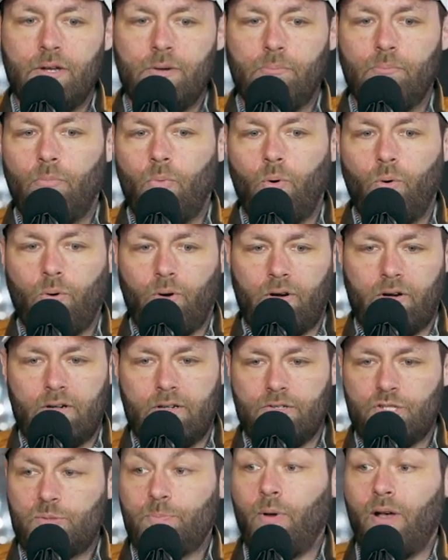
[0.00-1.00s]

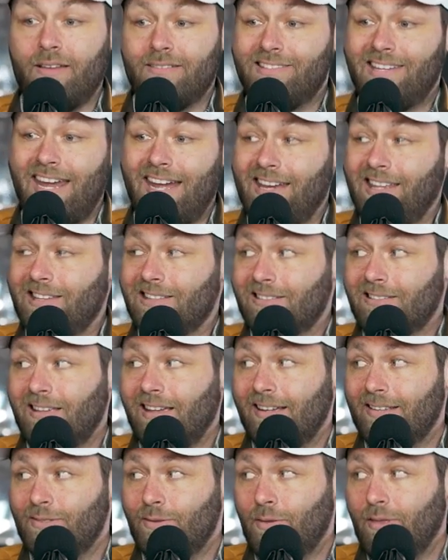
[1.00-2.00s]
more spontaneous
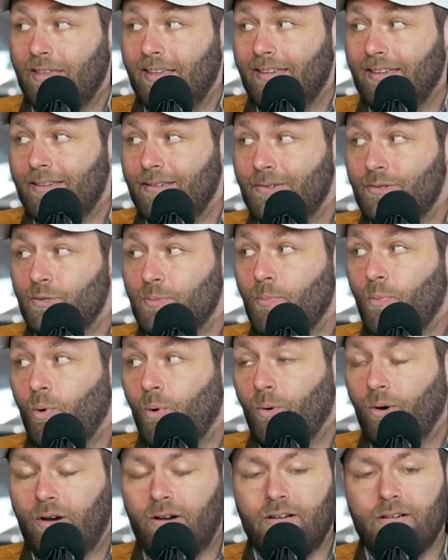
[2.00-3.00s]
kinds of things,
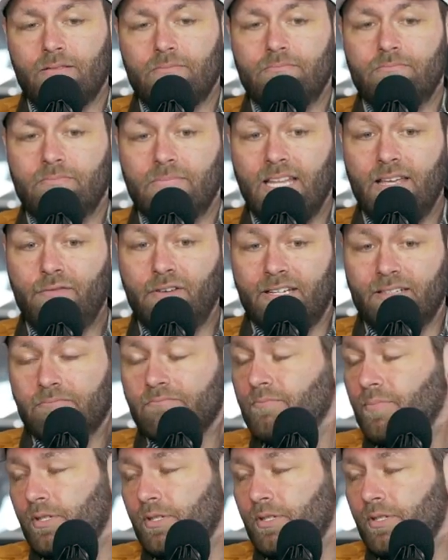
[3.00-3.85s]
more living.